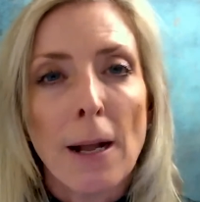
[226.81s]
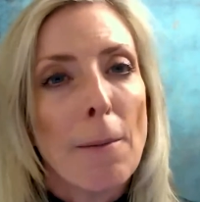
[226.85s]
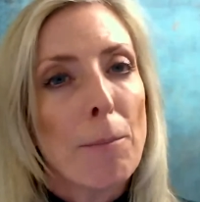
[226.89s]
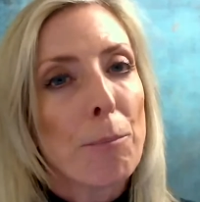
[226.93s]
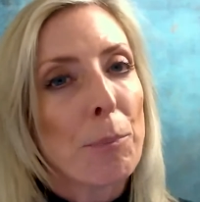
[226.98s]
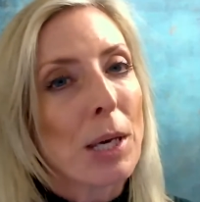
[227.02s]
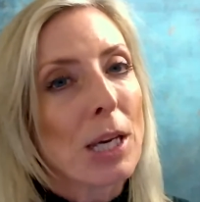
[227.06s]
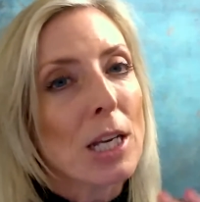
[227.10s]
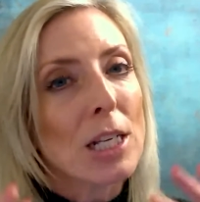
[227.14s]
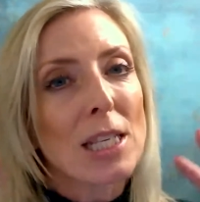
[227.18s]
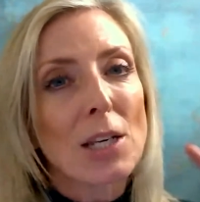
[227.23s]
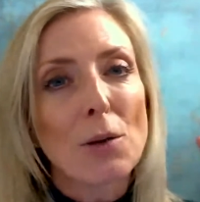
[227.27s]

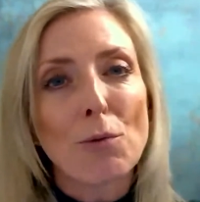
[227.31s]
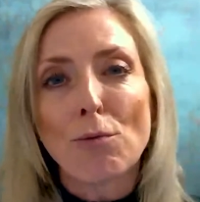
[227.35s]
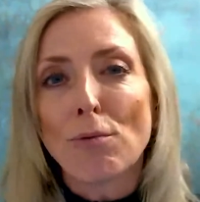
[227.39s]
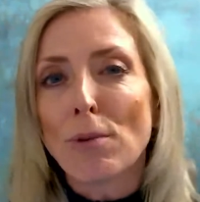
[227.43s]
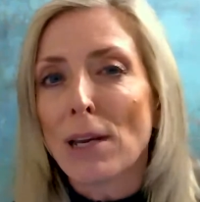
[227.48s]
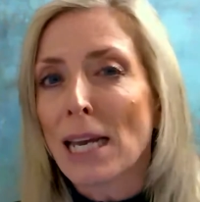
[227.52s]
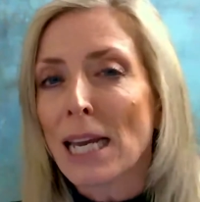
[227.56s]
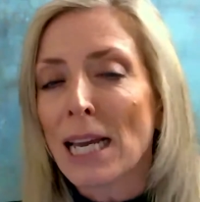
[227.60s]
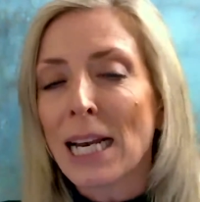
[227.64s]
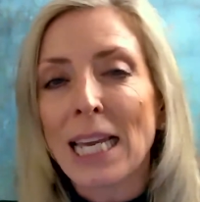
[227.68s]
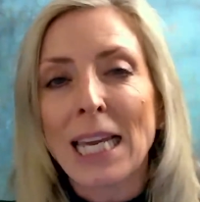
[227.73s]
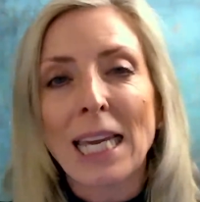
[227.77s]
Because it
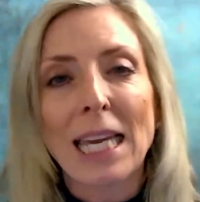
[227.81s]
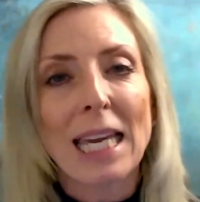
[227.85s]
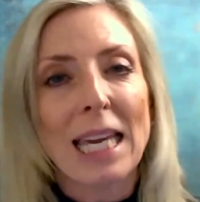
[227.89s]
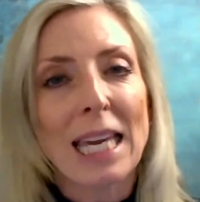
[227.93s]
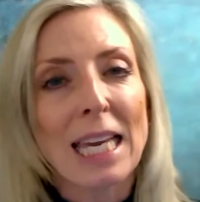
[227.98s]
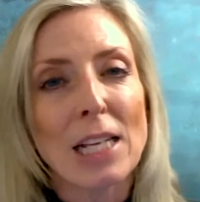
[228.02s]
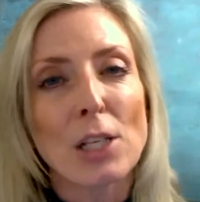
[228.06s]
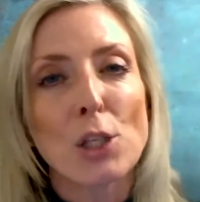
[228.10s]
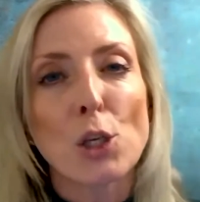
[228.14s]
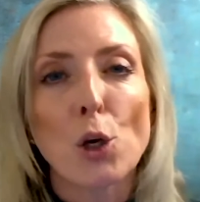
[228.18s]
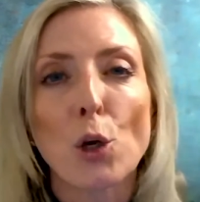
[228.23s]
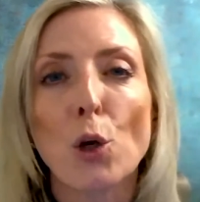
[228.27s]
really
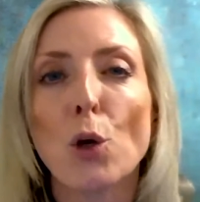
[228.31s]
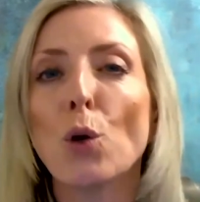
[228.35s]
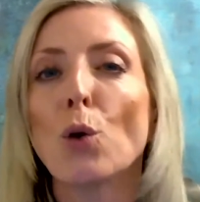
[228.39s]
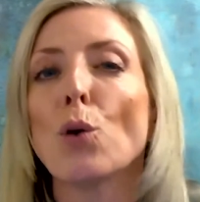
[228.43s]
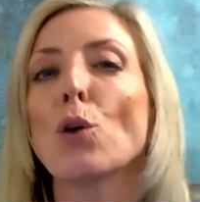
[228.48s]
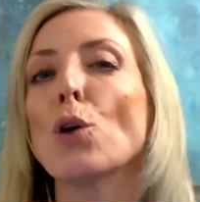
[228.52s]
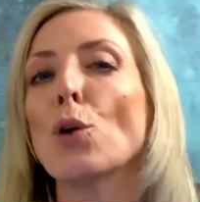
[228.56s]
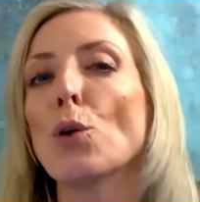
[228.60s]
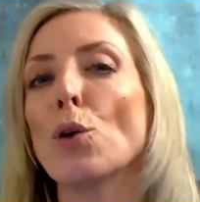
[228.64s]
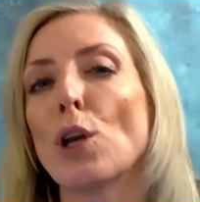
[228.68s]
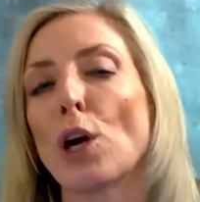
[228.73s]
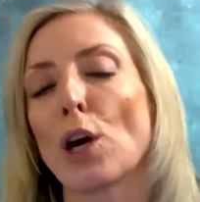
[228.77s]
is who
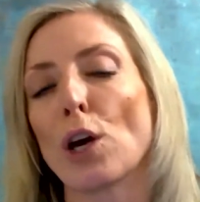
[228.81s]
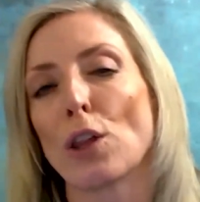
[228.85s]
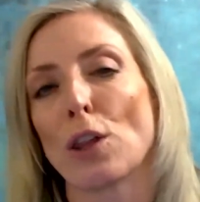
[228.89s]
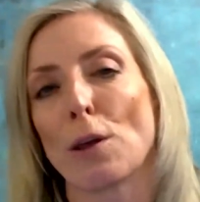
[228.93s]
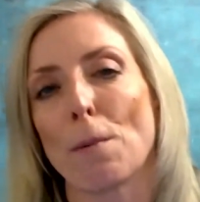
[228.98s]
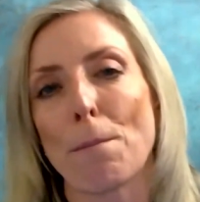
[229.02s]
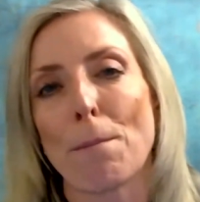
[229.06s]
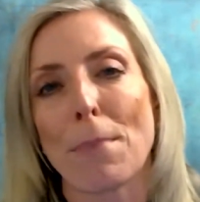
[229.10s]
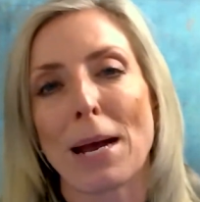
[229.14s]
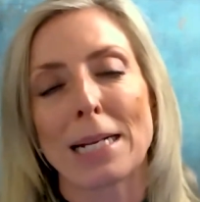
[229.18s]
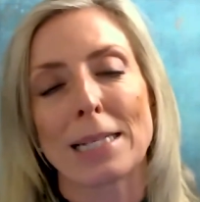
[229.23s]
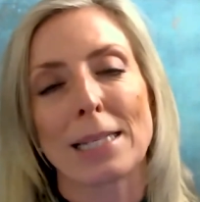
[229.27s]
you know
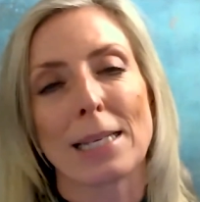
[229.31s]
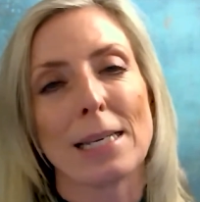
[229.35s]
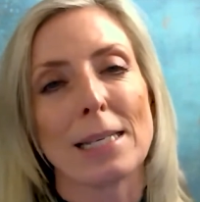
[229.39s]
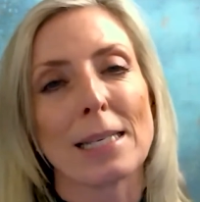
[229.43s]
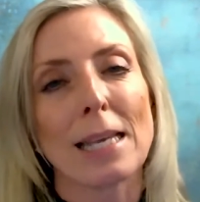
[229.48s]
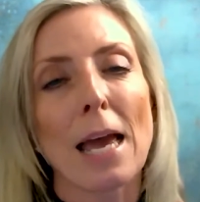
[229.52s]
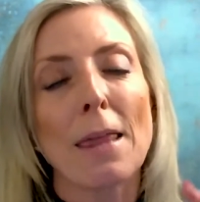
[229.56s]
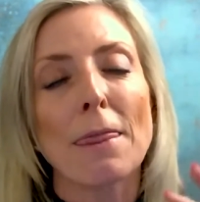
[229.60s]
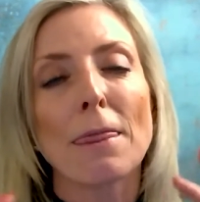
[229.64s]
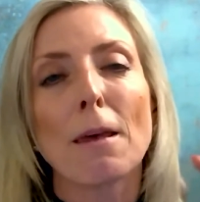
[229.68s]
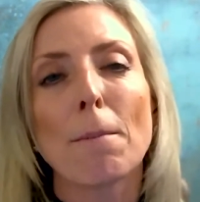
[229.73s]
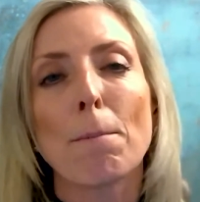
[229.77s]
that matters.
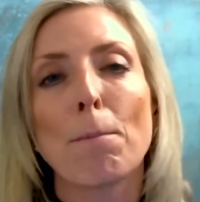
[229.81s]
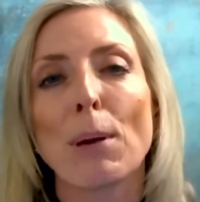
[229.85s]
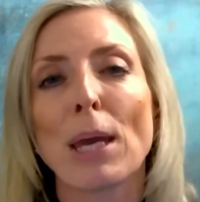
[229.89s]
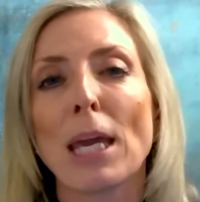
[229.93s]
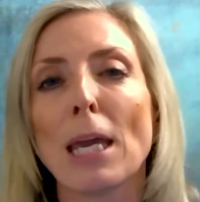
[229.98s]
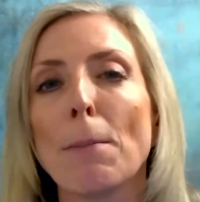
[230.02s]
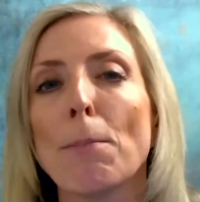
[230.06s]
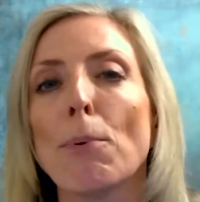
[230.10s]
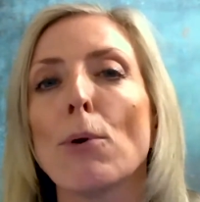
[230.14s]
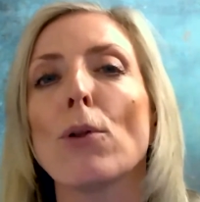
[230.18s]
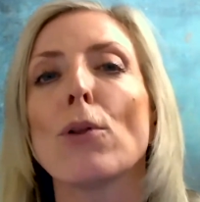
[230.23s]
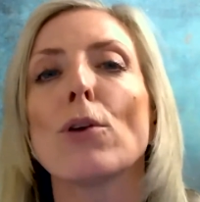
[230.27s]
And the
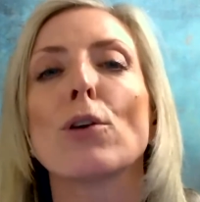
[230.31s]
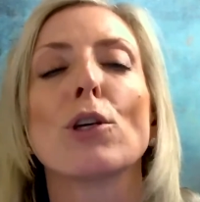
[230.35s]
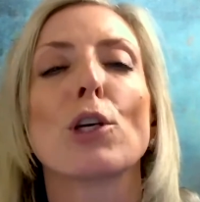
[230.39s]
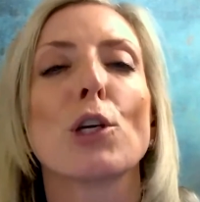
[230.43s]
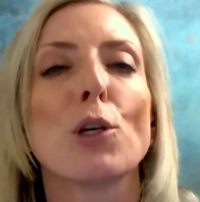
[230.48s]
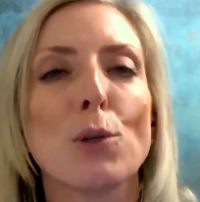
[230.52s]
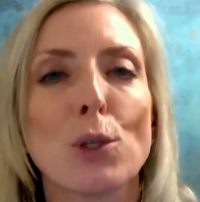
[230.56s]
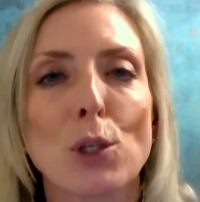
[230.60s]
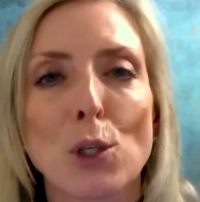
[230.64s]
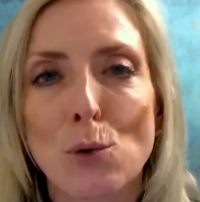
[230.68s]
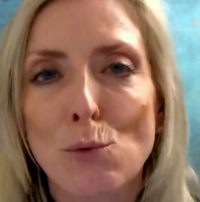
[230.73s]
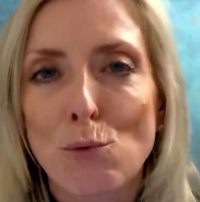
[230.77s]
people that you
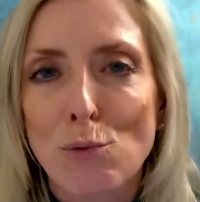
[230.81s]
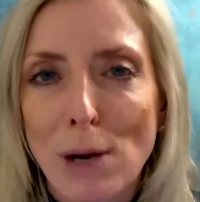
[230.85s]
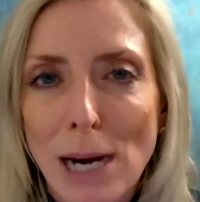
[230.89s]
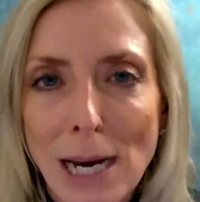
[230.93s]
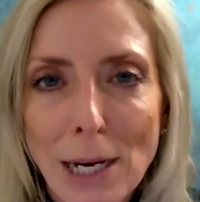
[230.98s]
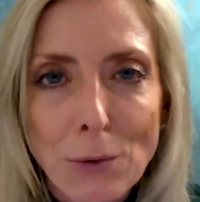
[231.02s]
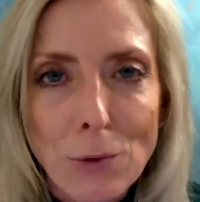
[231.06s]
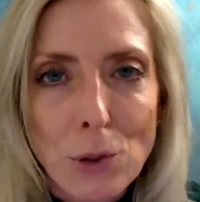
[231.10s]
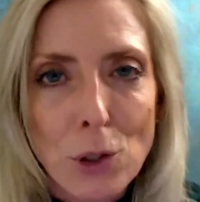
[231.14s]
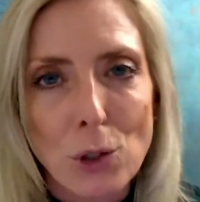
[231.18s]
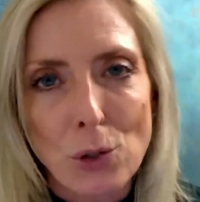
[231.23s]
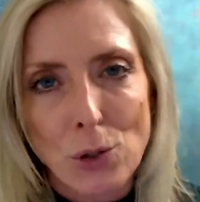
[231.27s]

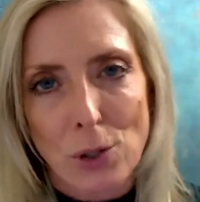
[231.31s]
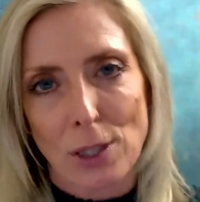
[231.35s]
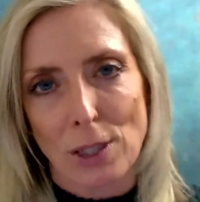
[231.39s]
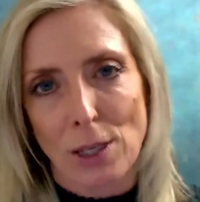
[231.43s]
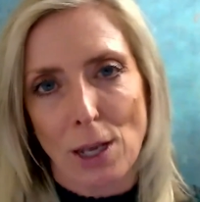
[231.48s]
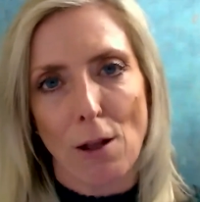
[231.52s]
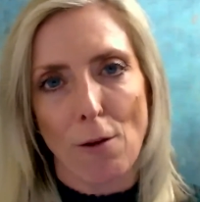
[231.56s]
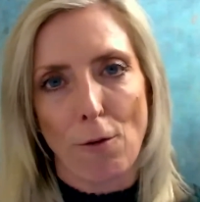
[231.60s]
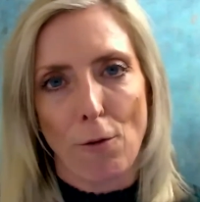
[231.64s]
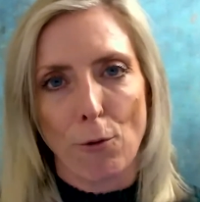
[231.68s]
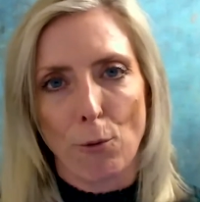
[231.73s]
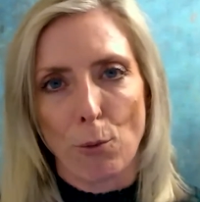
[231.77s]
surround
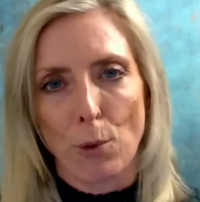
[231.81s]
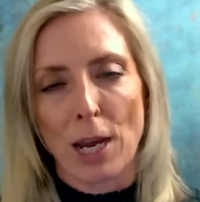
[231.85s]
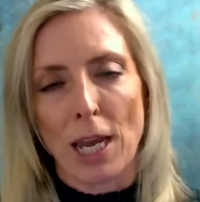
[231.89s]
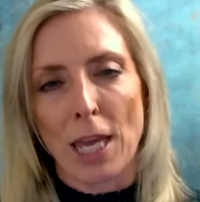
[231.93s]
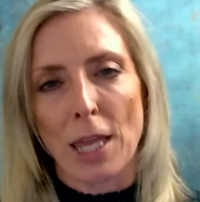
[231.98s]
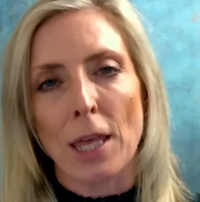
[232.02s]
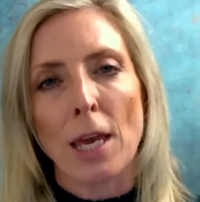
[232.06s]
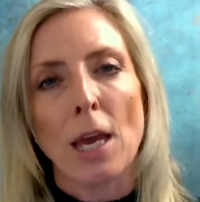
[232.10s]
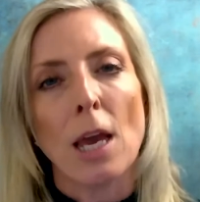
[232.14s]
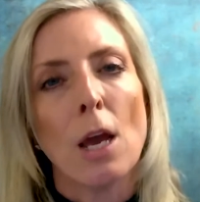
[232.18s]
yourself with